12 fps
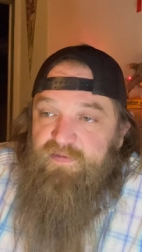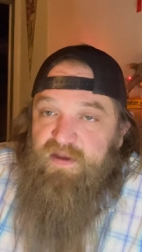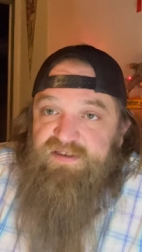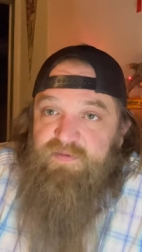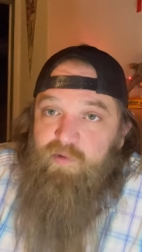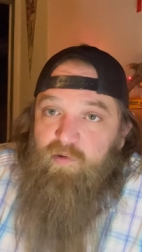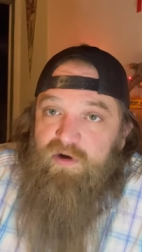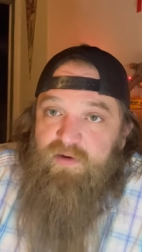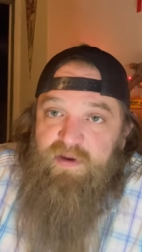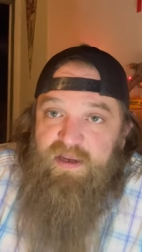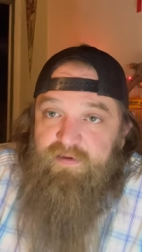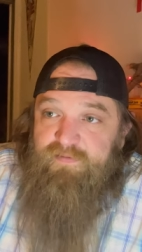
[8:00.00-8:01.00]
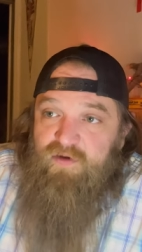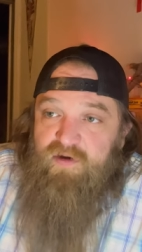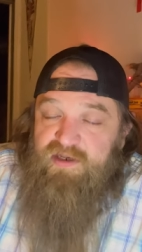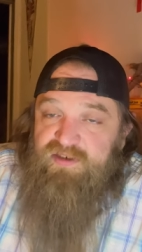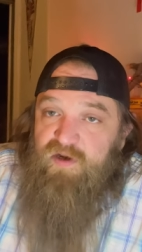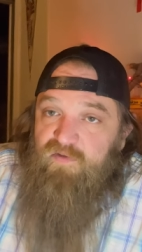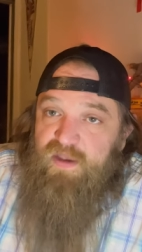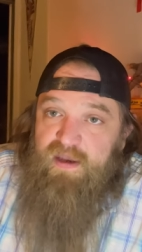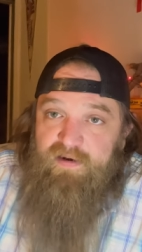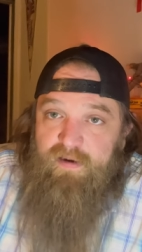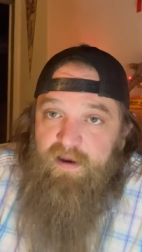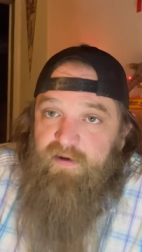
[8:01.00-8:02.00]
that's important to me. You guys know
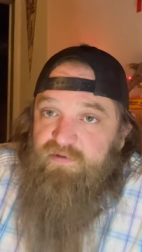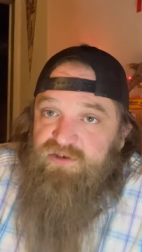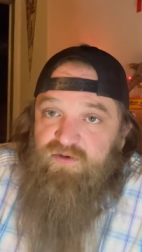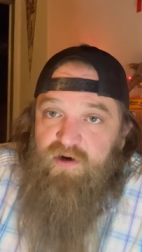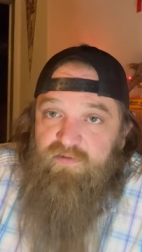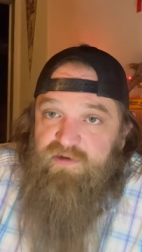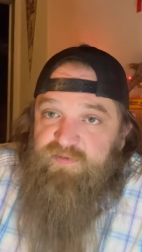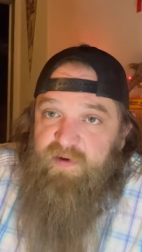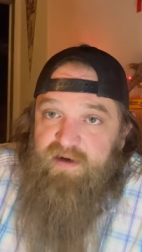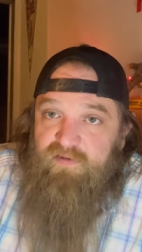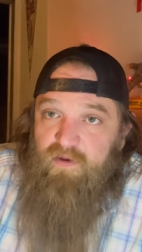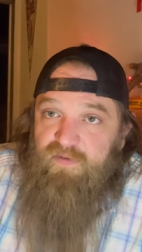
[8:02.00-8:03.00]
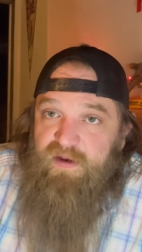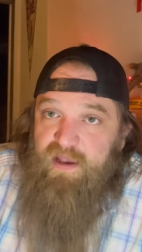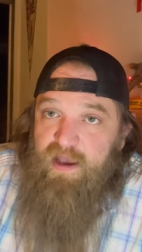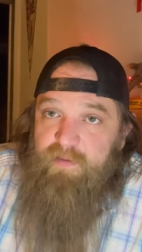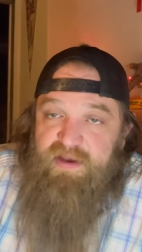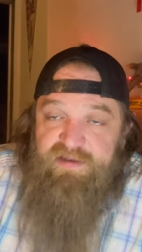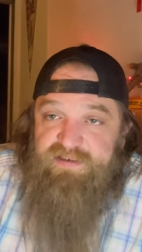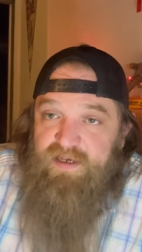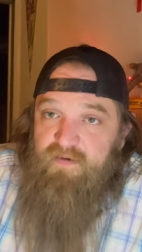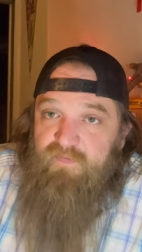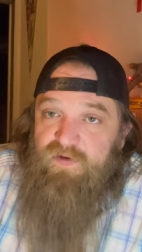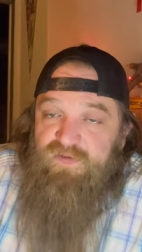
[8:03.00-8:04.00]
that. I always try to respond to all the comments,
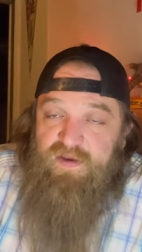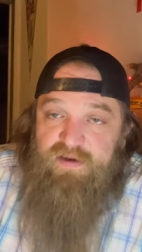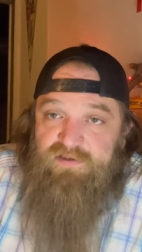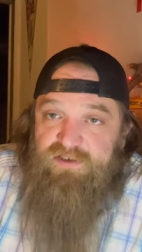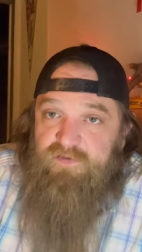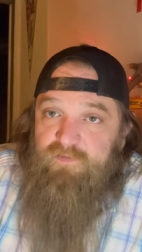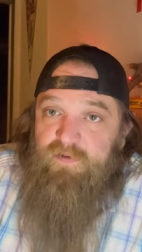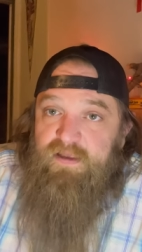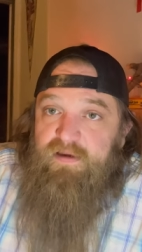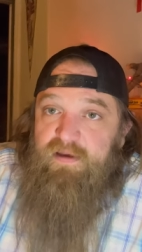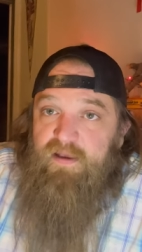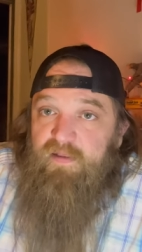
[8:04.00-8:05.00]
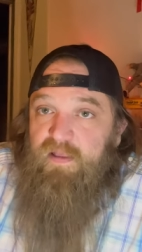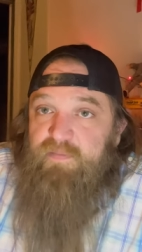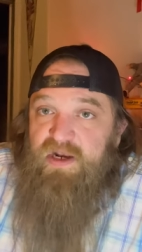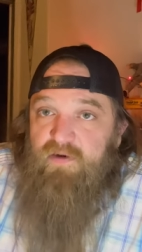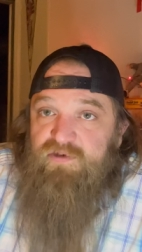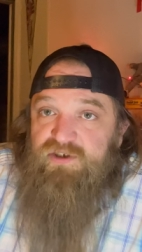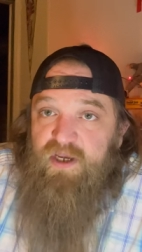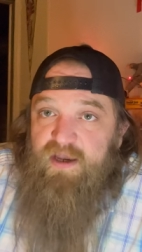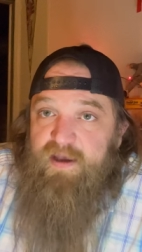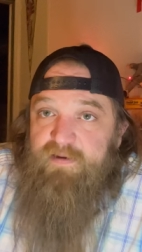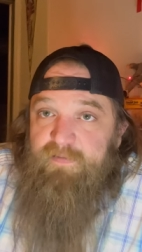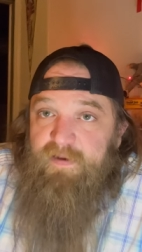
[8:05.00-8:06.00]
everything. So let me know what you
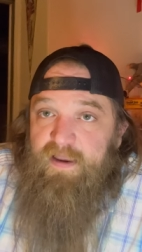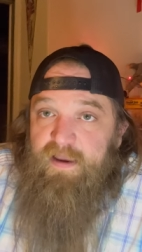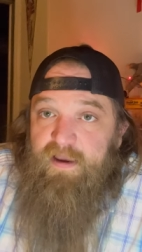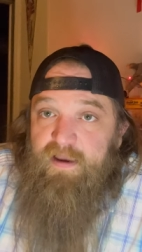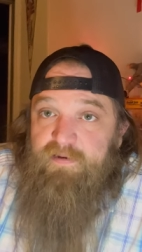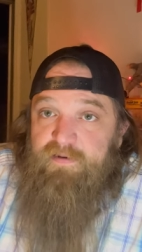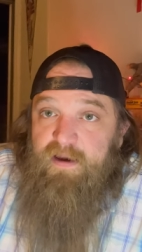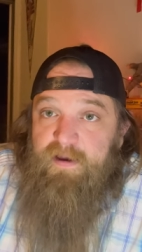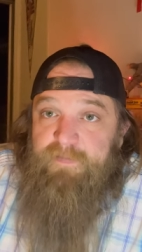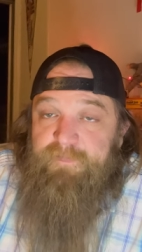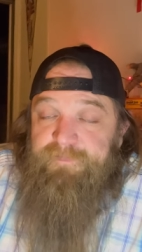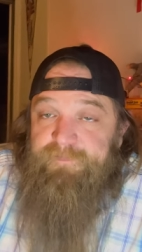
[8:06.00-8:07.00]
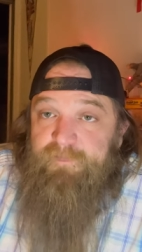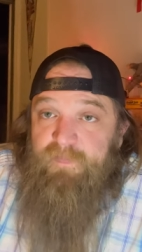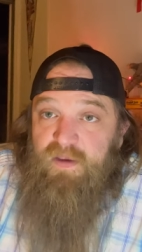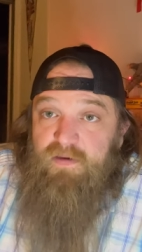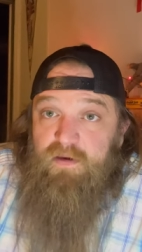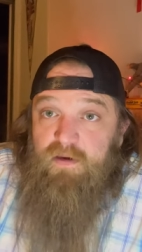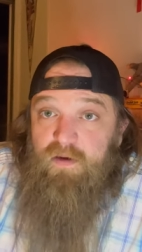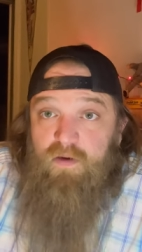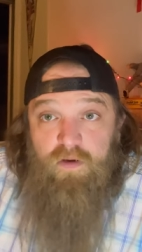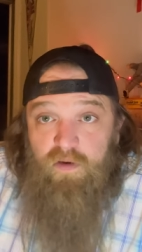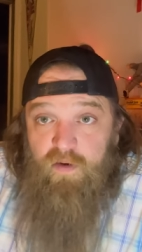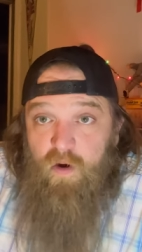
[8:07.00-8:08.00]
got. And
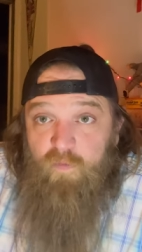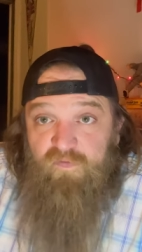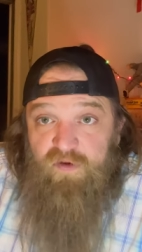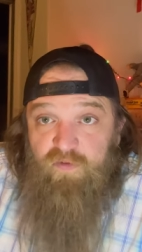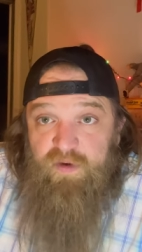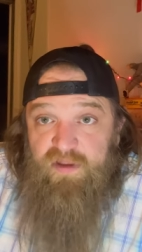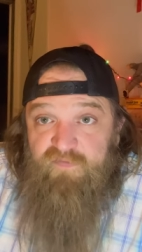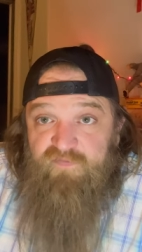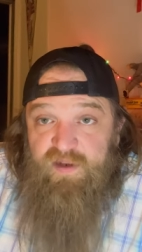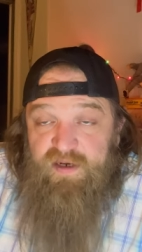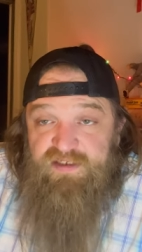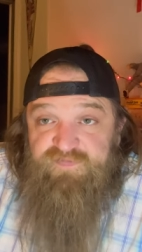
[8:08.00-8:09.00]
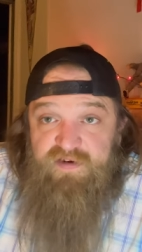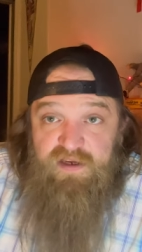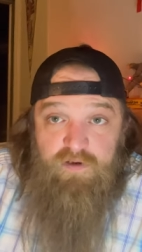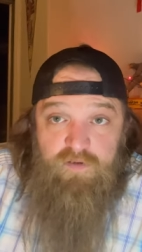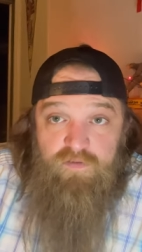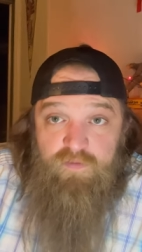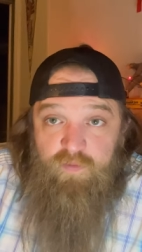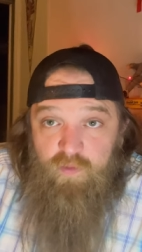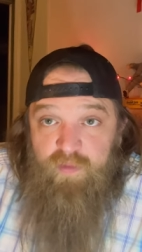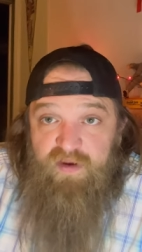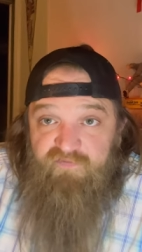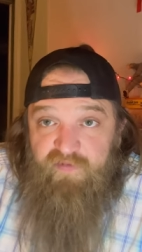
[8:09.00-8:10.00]
hopefully you'll be there for the next video. Will
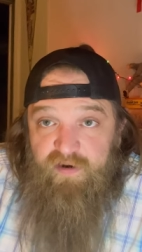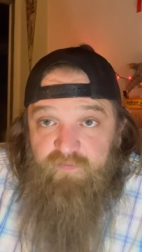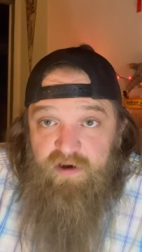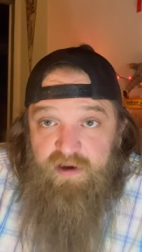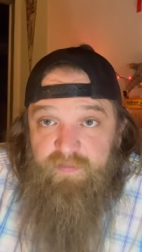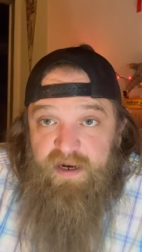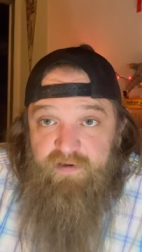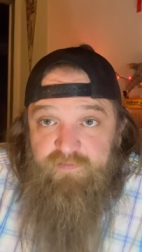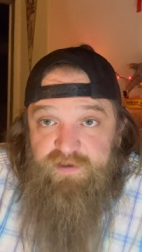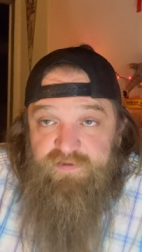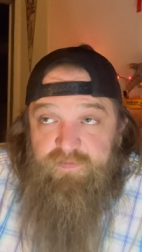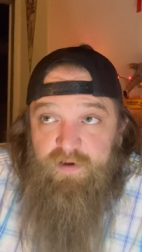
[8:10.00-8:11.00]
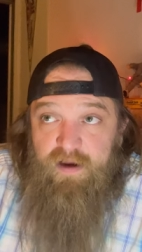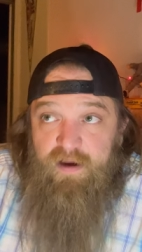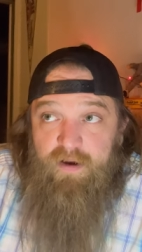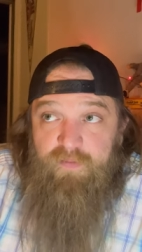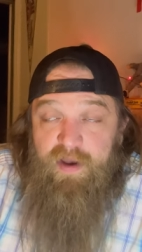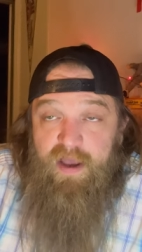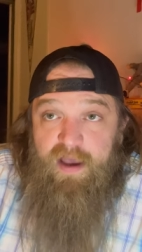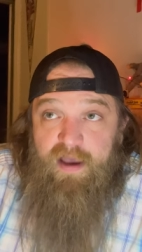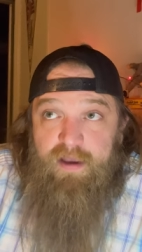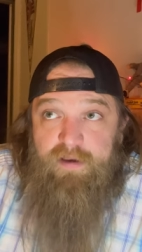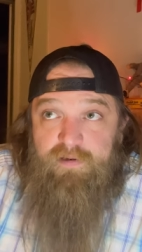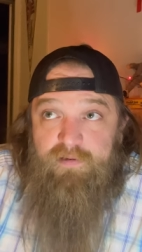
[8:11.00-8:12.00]
be a funny one coming out
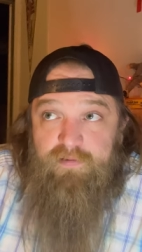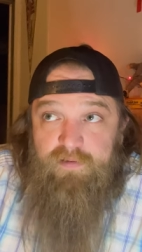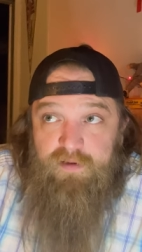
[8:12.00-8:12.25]
on